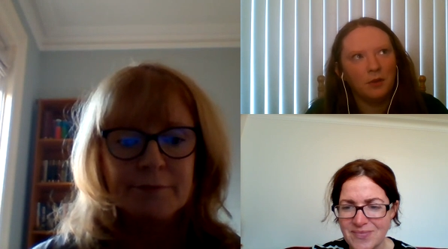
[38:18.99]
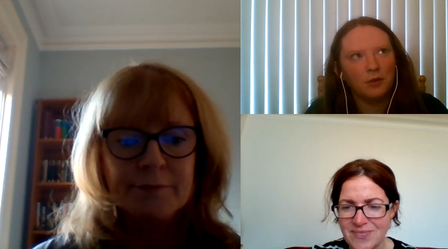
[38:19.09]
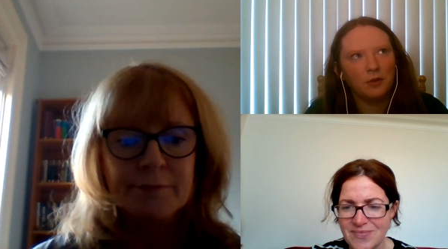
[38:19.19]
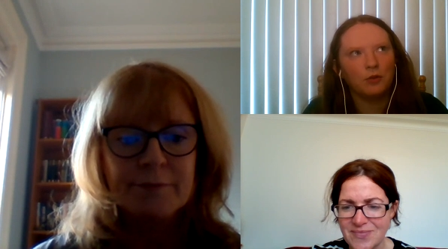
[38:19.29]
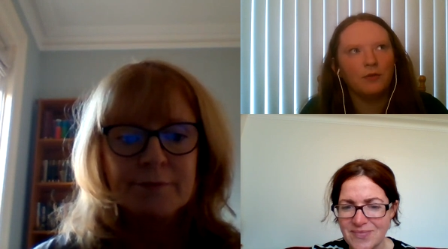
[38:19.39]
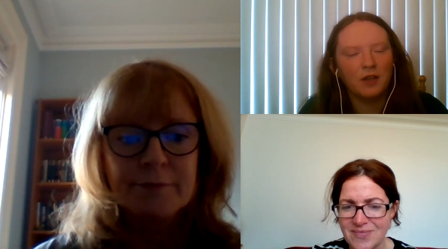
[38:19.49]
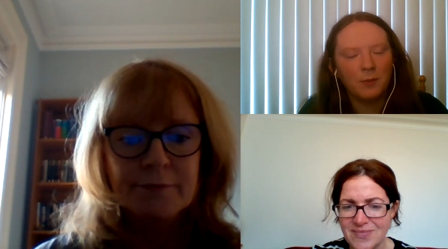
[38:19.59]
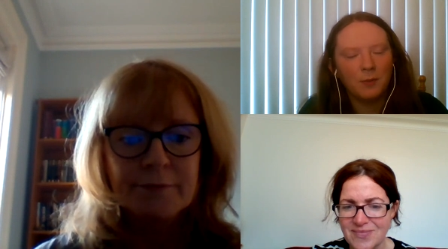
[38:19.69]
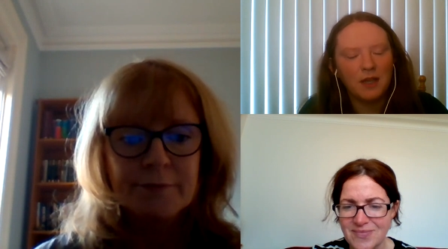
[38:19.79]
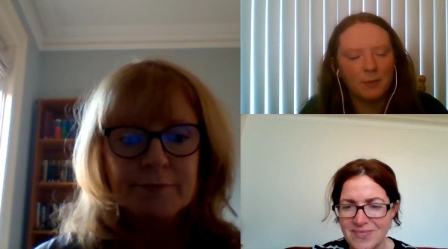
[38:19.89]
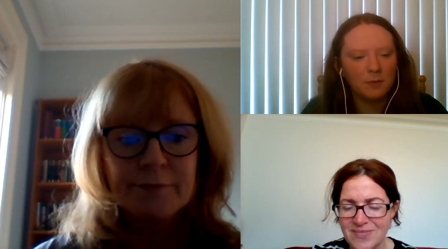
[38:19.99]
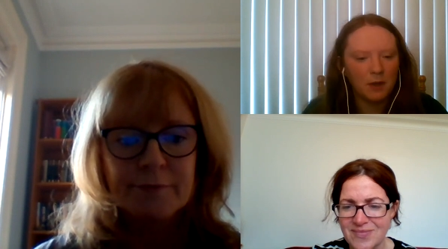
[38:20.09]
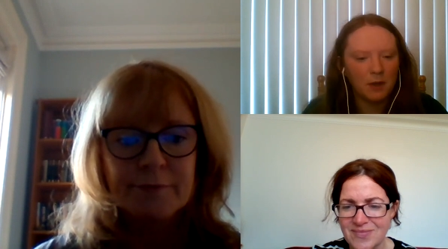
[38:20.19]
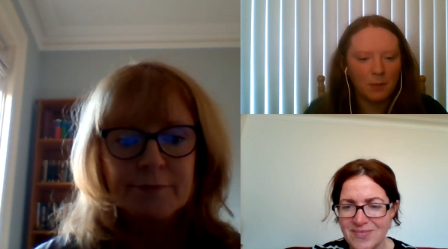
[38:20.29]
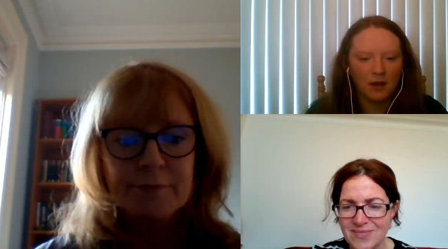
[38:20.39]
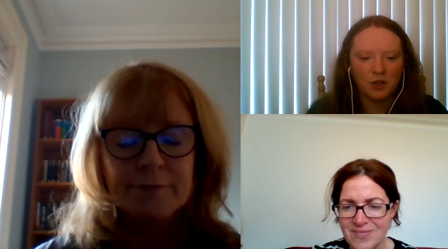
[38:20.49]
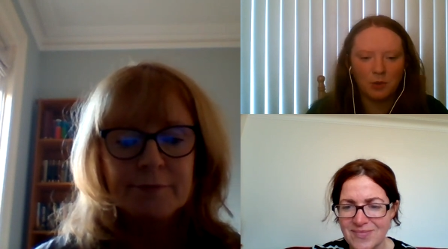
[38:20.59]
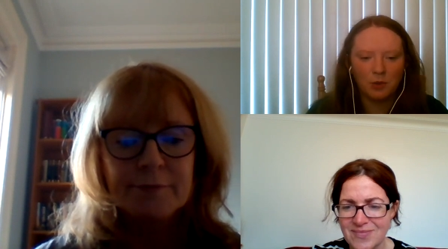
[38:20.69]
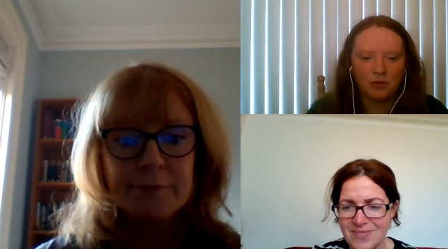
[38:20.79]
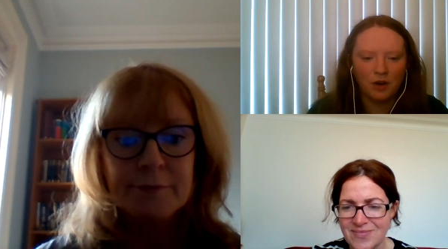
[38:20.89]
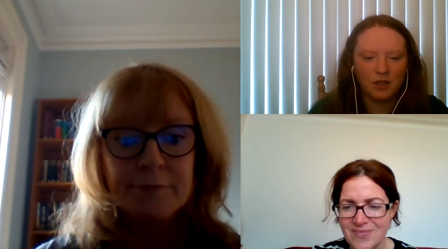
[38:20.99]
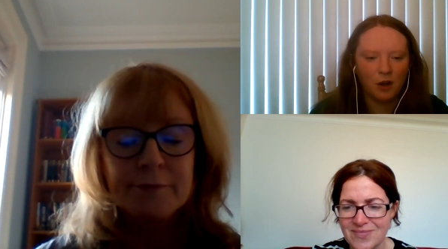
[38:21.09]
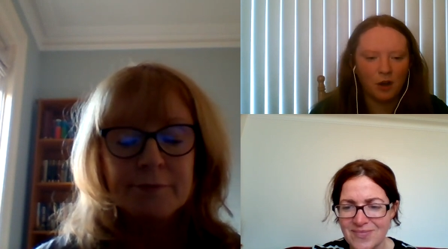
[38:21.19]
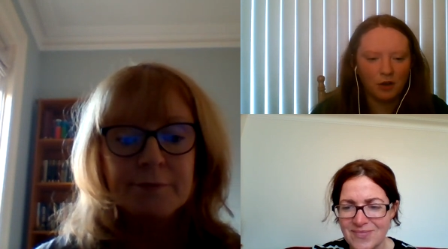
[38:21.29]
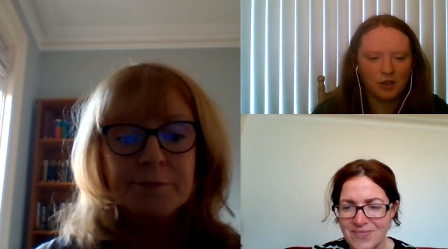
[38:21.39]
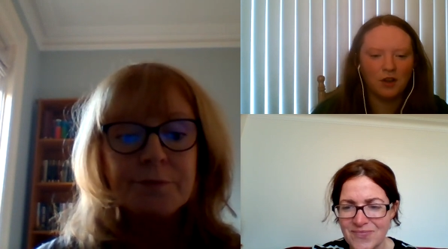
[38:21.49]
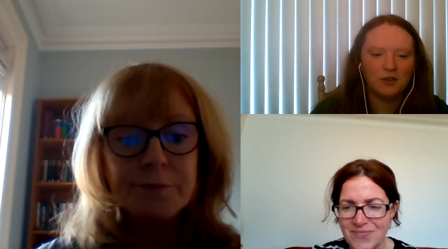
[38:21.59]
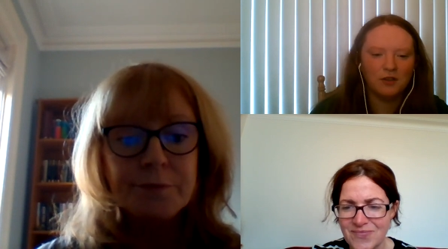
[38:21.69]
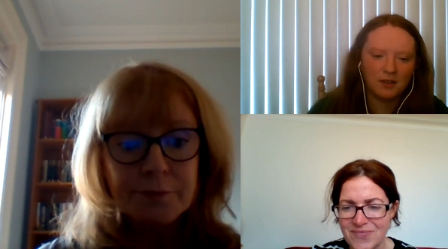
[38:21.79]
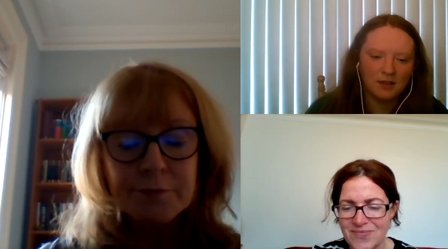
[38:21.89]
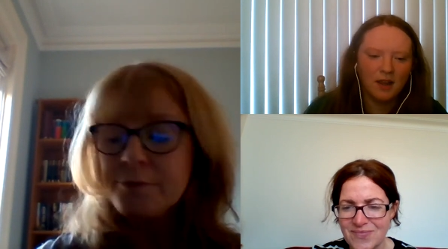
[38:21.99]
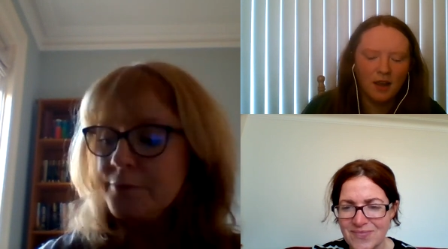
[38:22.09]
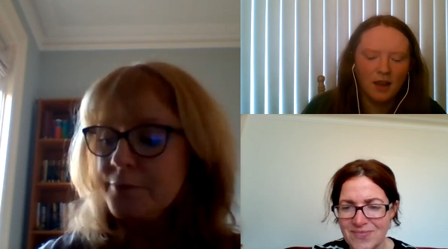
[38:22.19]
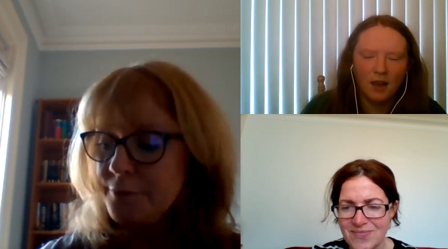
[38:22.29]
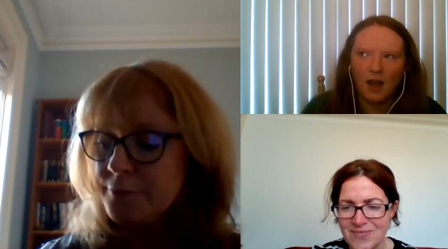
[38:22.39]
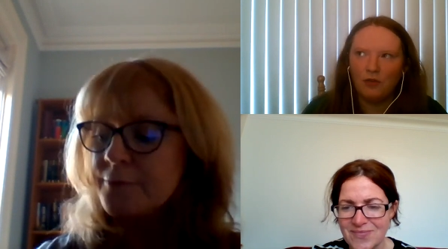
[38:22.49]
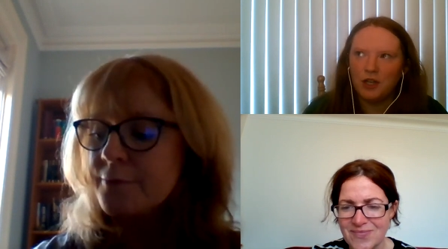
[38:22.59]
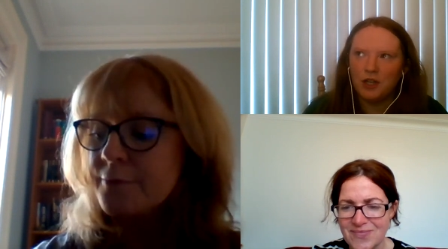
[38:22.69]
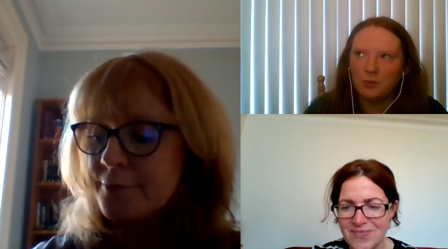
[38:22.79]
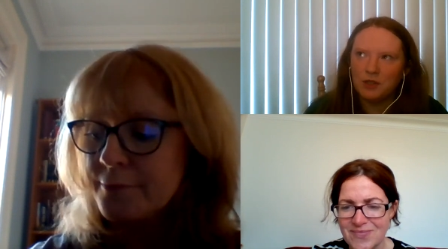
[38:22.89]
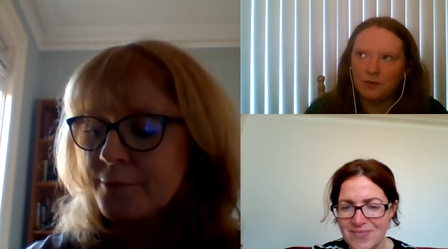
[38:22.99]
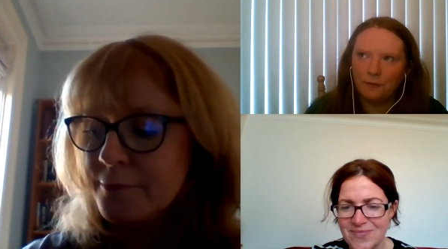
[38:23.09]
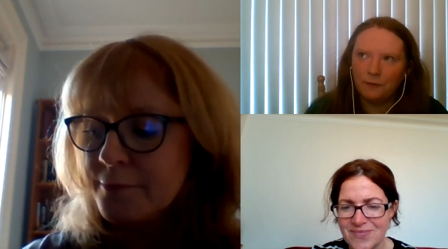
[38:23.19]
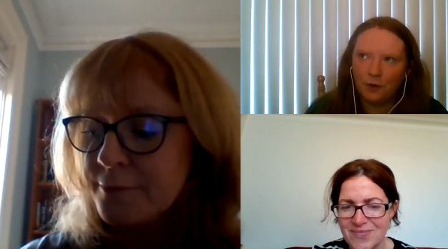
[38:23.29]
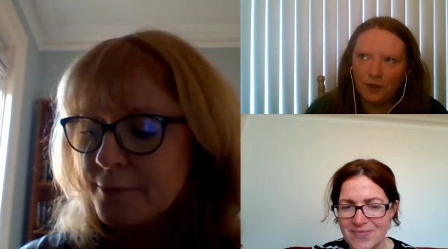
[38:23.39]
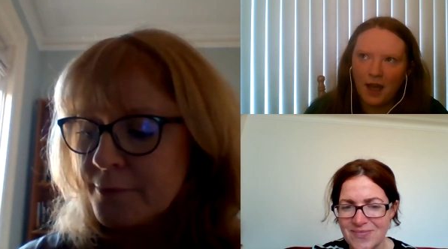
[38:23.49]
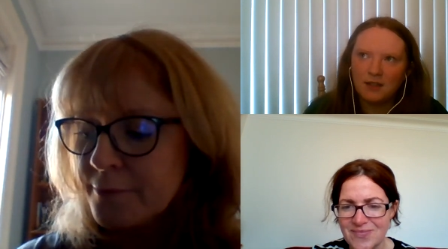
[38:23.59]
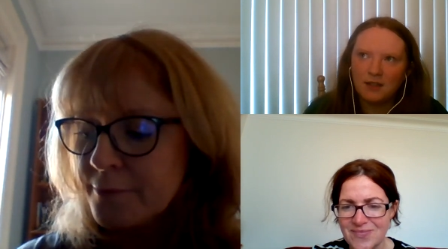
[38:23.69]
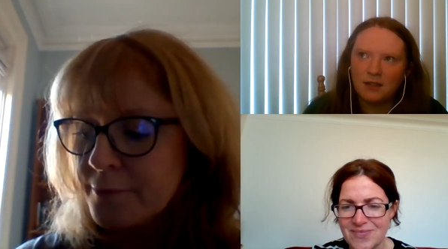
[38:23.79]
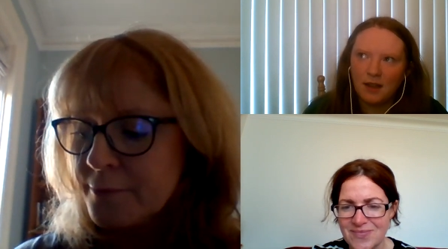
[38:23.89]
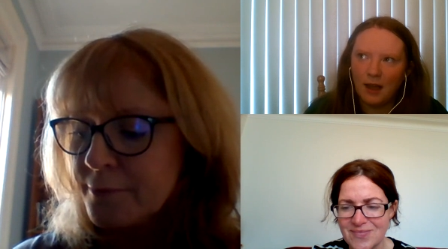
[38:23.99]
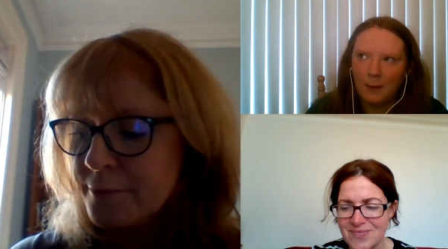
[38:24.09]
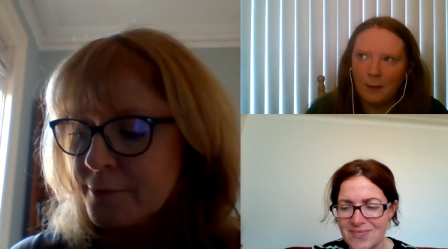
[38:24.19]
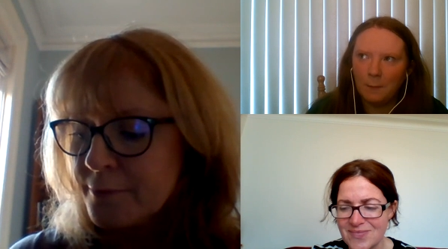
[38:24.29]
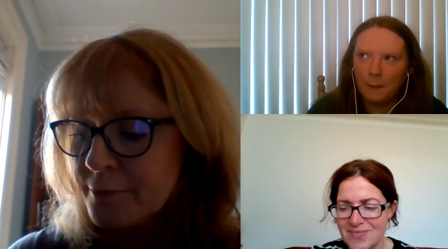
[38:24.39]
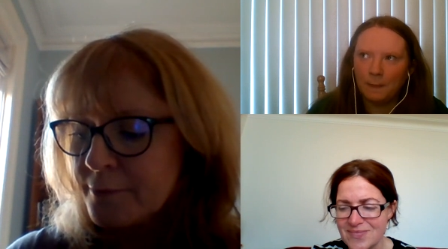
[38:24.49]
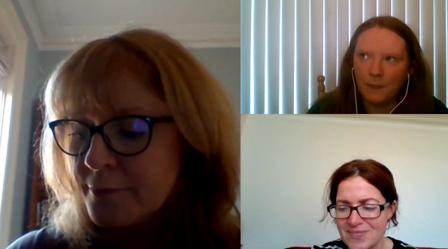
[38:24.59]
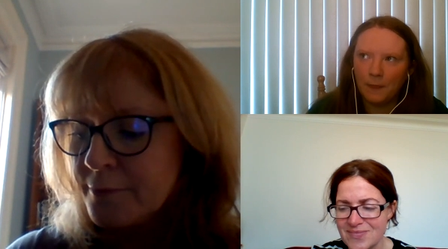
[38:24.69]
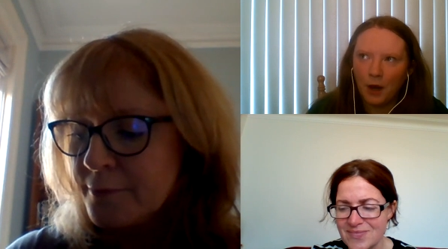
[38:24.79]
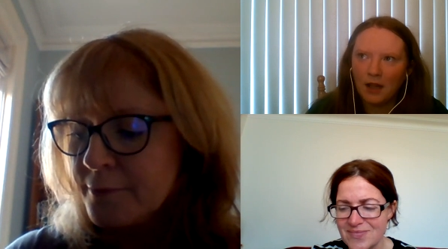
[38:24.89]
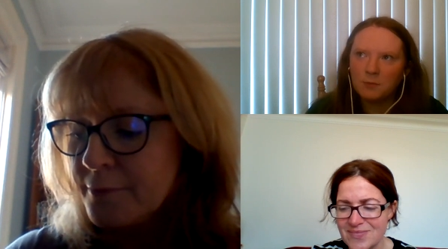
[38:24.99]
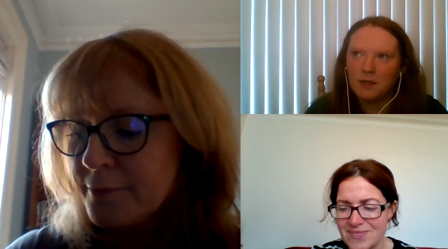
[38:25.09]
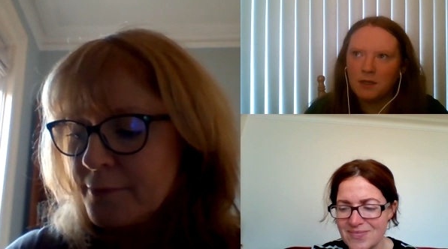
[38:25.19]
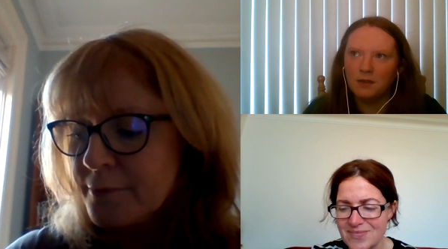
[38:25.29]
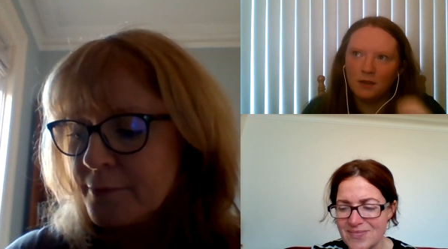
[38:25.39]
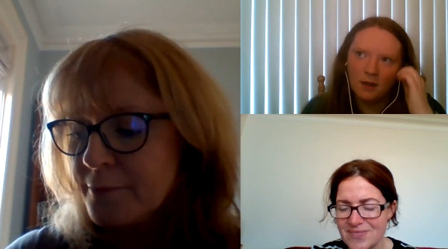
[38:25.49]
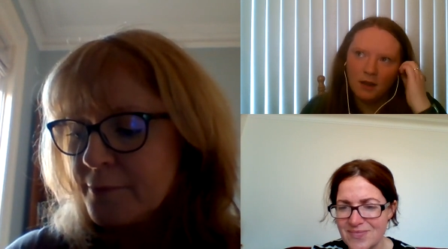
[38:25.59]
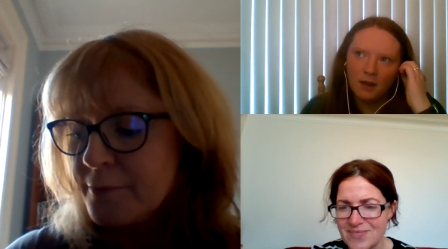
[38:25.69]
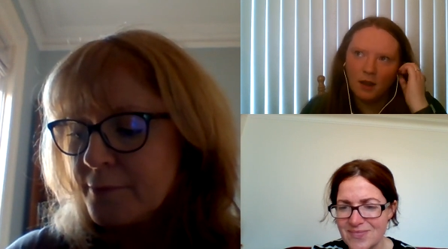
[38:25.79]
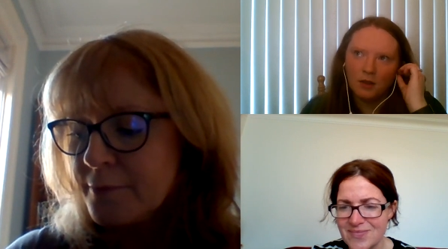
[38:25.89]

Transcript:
Speaker 1: coronavirus pandemic's being managed with regard to lockdowns and arrangements for that. There has been